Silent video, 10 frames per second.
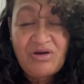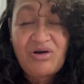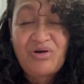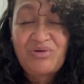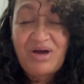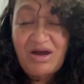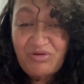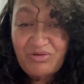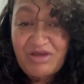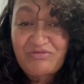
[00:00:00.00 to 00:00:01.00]
Oh, how
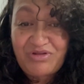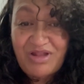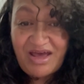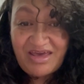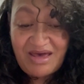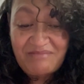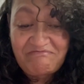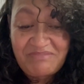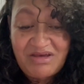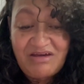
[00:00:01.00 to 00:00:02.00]
grateful I
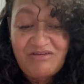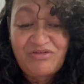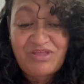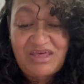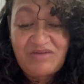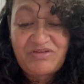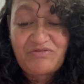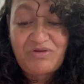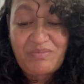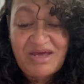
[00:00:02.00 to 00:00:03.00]
am for the gift
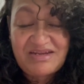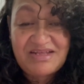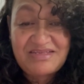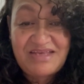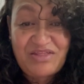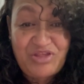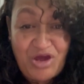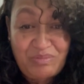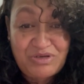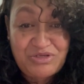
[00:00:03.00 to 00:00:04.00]
of repentance and the
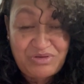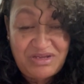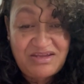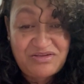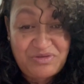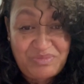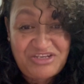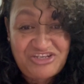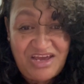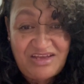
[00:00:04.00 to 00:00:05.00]
opportunity to be
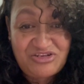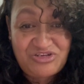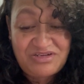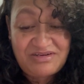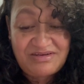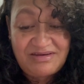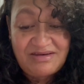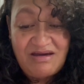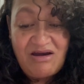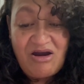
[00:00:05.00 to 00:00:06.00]
changed.
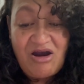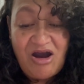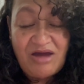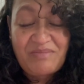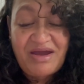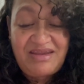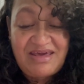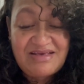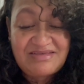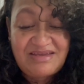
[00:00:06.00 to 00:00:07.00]
On my
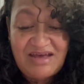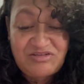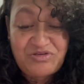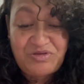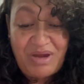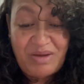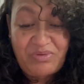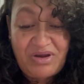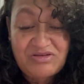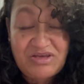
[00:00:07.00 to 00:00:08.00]
knees, in answer to my
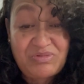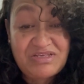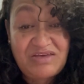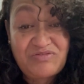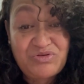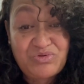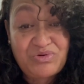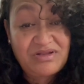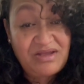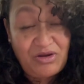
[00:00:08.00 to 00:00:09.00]
prayers, I received two
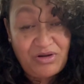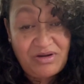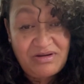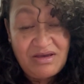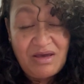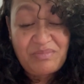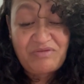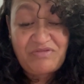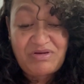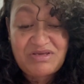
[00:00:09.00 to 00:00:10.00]
clear but
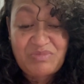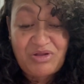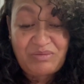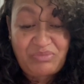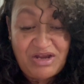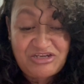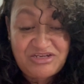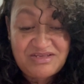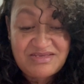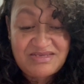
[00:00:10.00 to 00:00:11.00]
very small
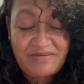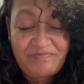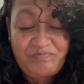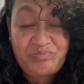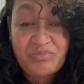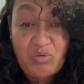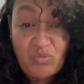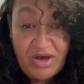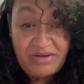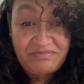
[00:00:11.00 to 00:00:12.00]
impressions.
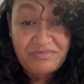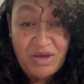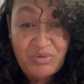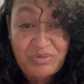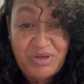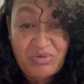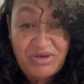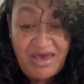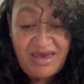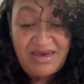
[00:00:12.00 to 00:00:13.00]
One, I would be
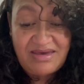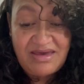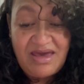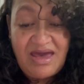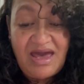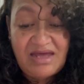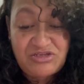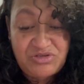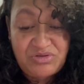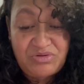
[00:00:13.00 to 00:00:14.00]
okay, and
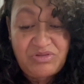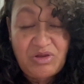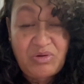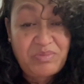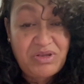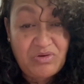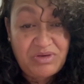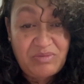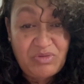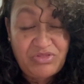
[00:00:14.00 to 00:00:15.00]
two, there would be no
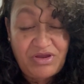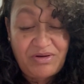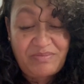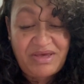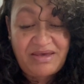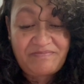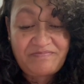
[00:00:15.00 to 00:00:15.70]
chemotherapy.